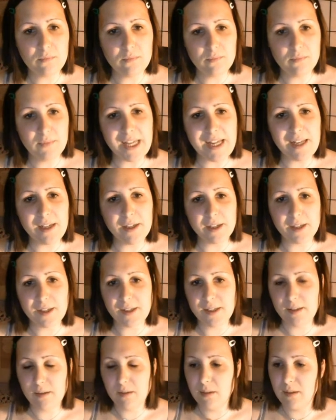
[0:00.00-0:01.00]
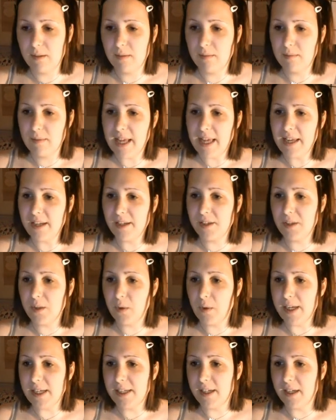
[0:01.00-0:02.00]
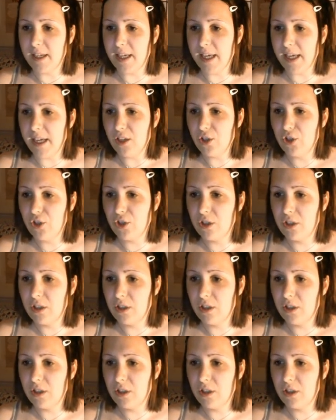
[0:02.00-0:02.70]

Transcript: that looks that looks quite duckish